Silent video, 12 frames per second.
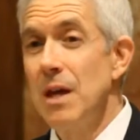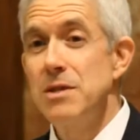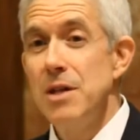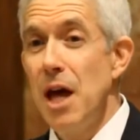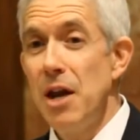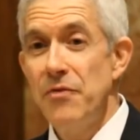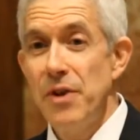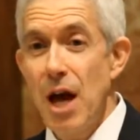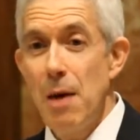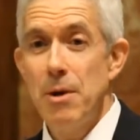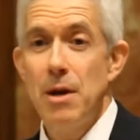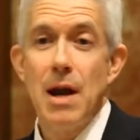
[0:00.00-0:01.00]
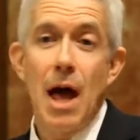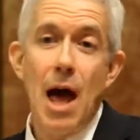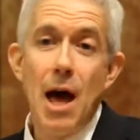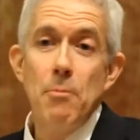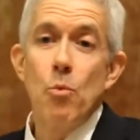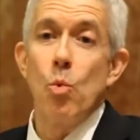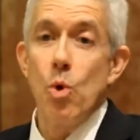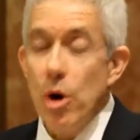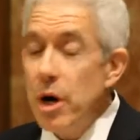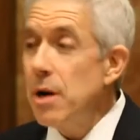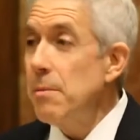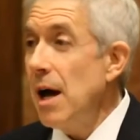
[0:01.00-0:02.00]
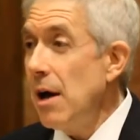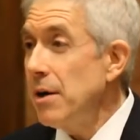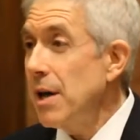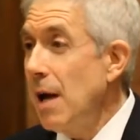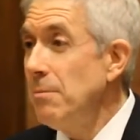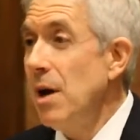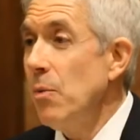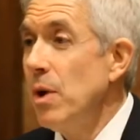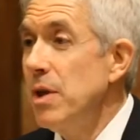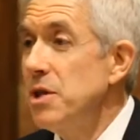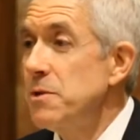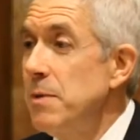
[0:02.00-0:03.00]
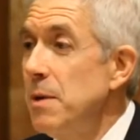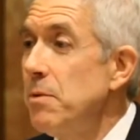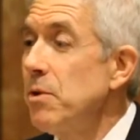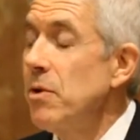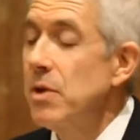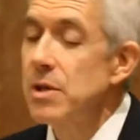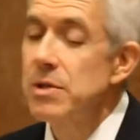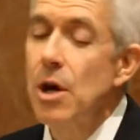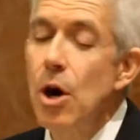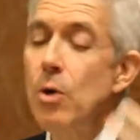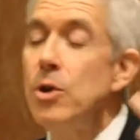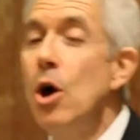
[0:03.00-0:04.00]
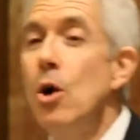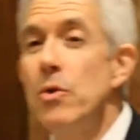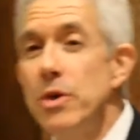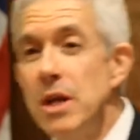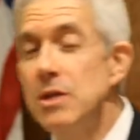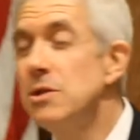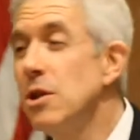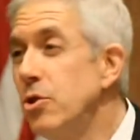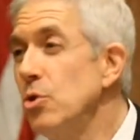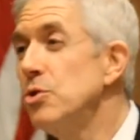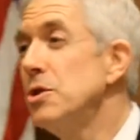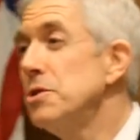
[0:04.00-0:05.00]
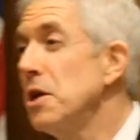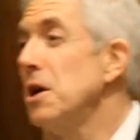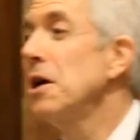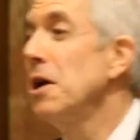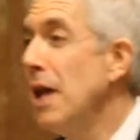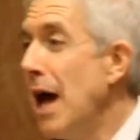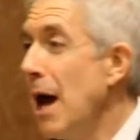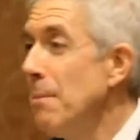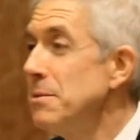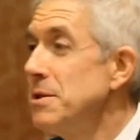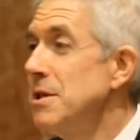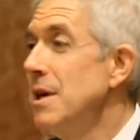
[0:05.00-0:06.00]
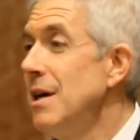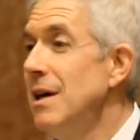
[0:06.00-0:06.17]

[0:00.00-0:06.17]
It's not a phenomenon I'm worried about. I'm not one of these people who thinks, oh no, the institution's going to collapse.